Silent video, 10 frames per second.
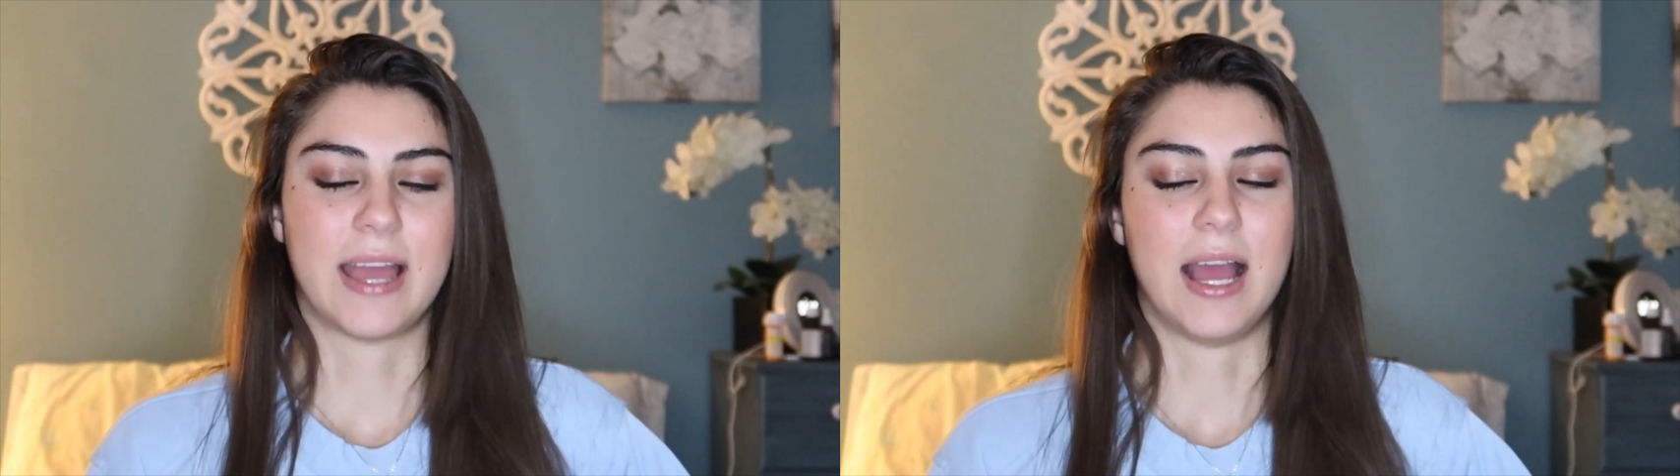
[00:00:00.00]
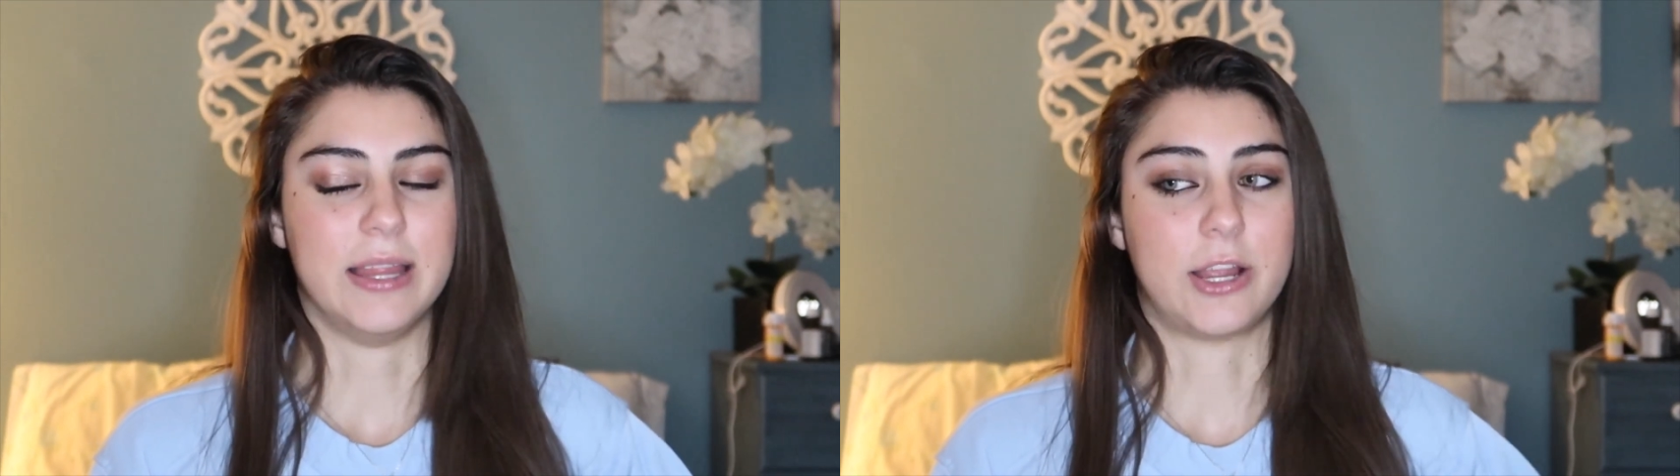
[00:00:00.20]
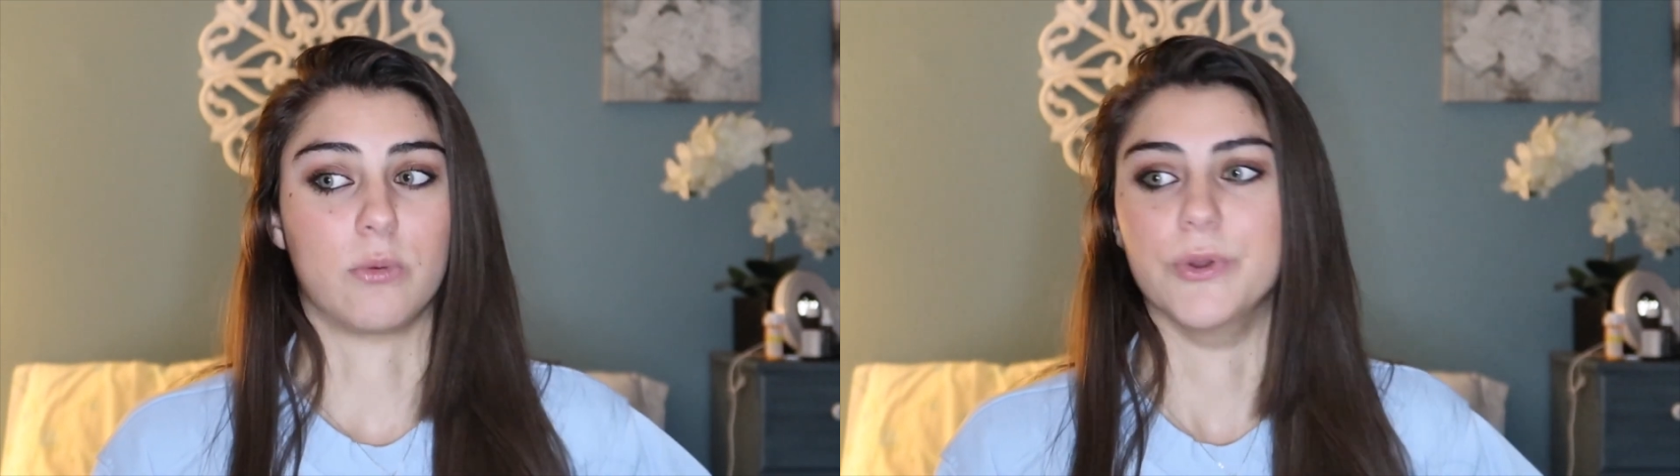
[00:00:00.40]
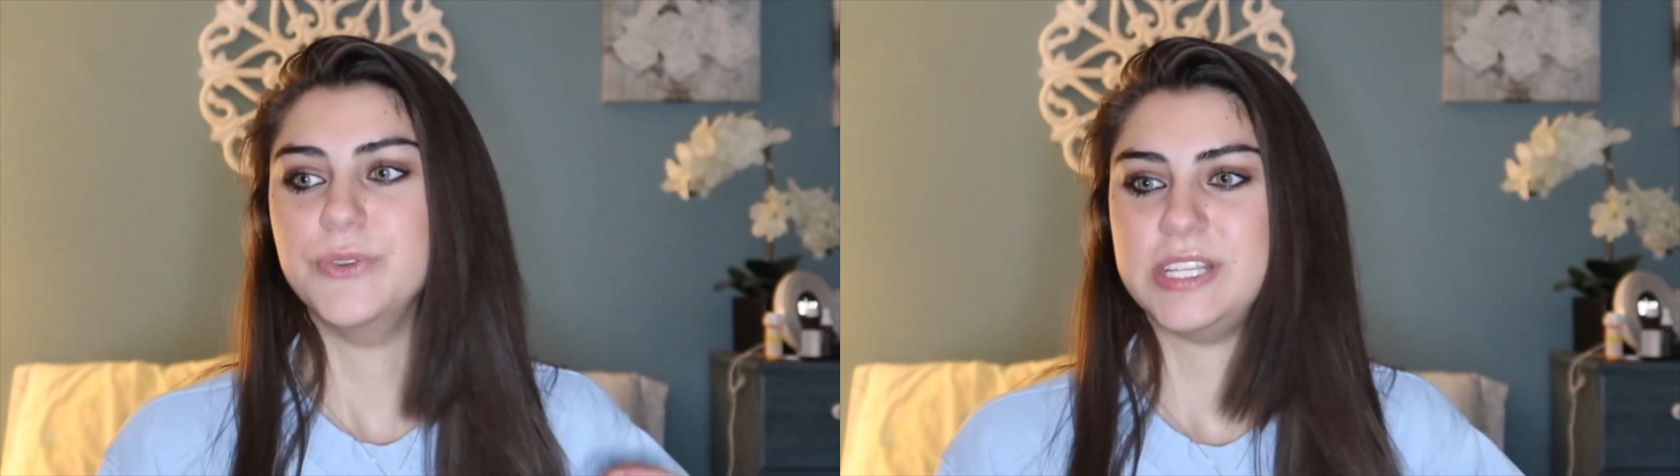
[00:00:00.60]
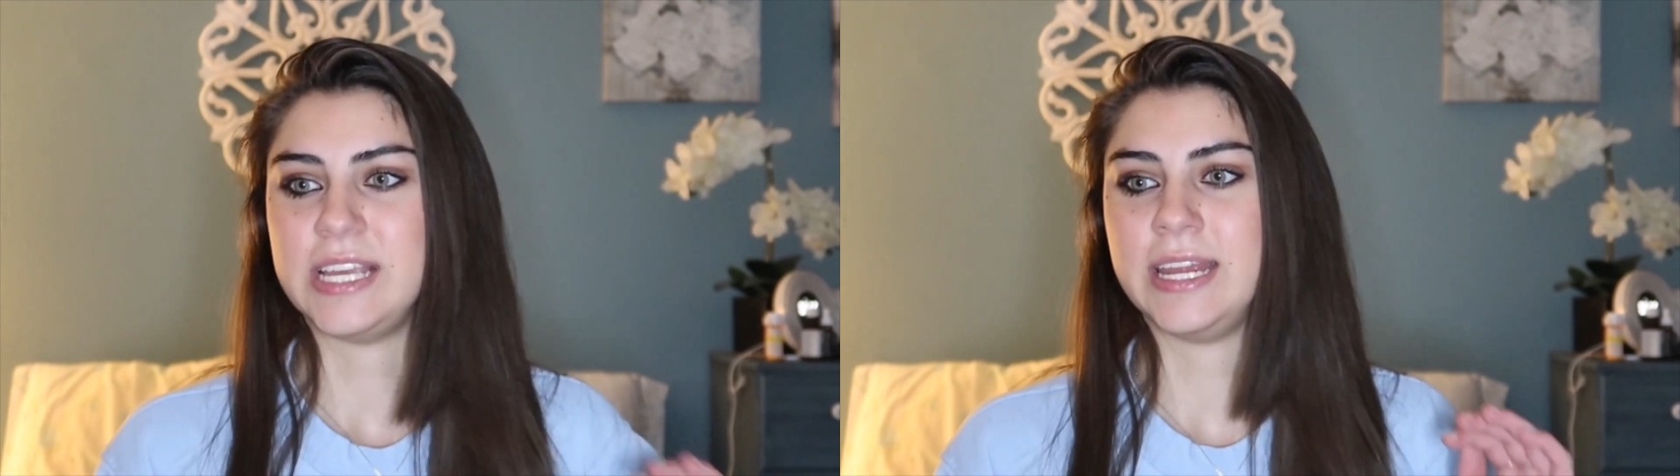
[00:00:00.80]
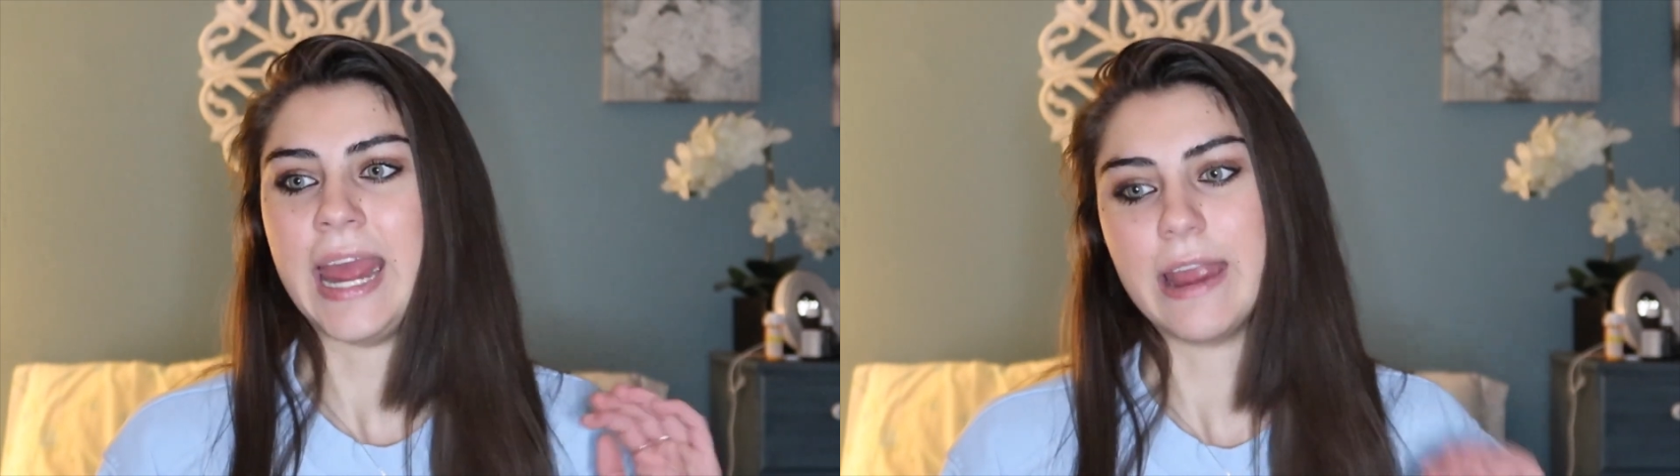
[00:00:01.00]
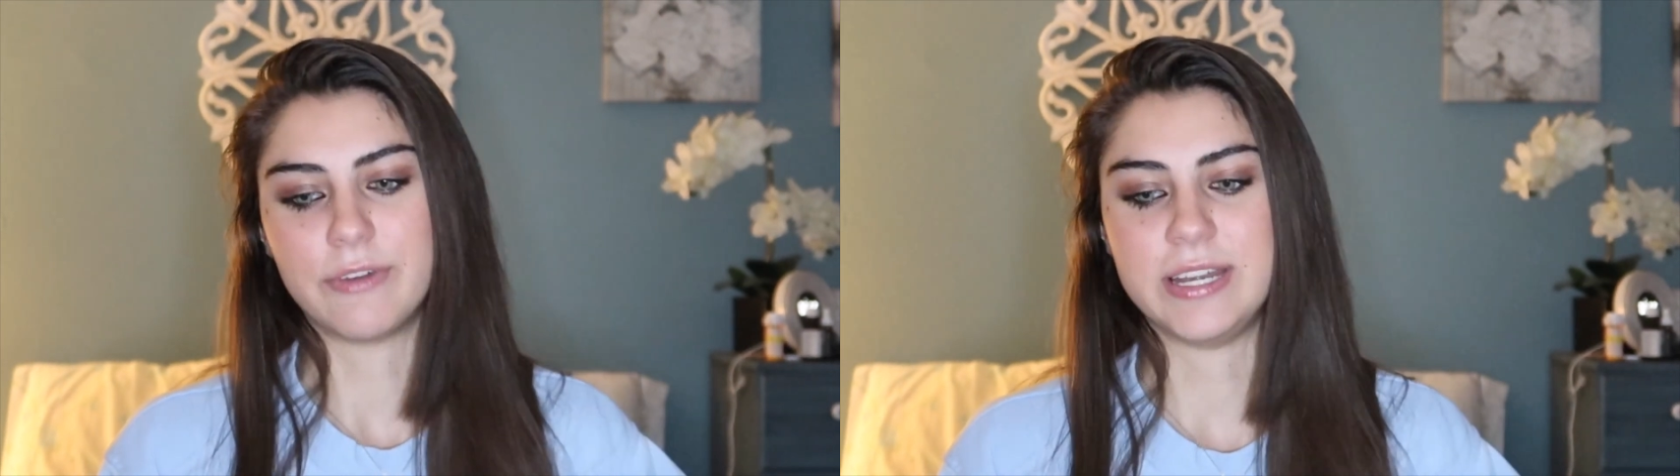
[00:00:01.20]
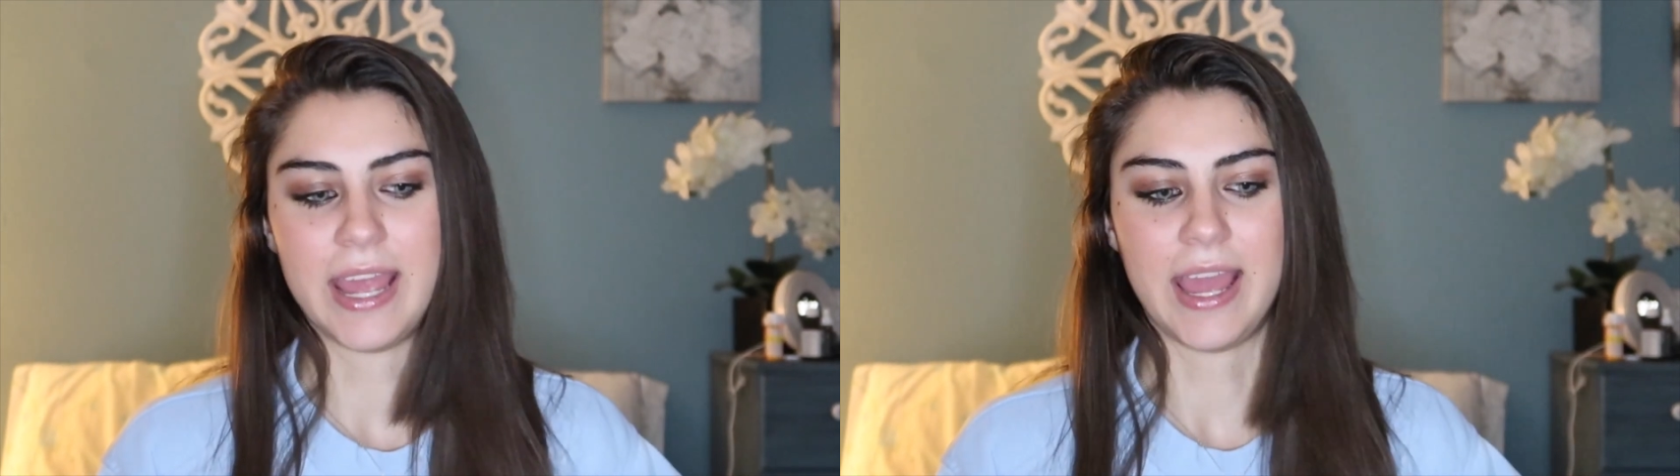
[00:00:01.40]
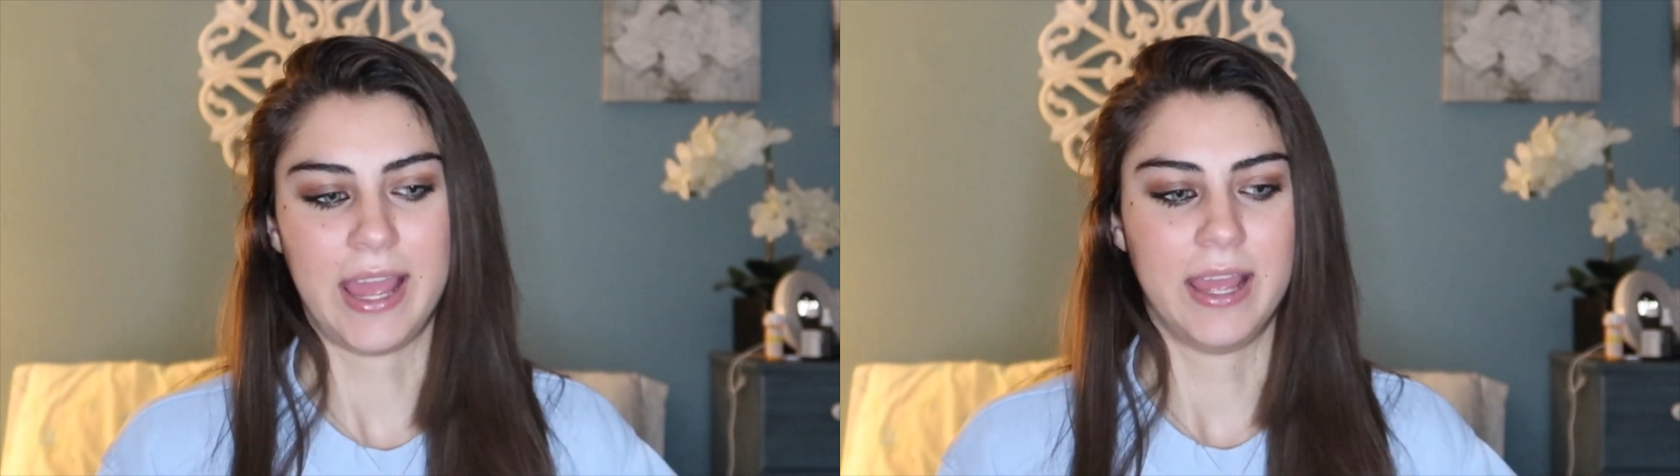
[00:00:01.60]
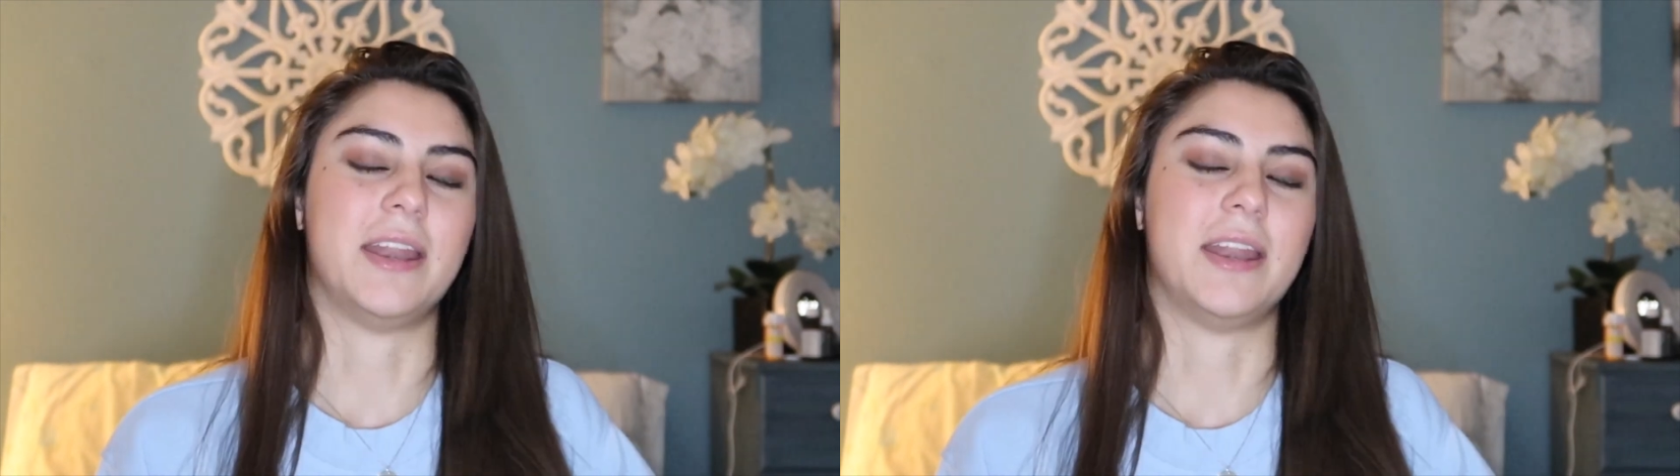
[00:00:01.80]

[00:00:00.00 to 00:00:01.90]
that like a routine every day.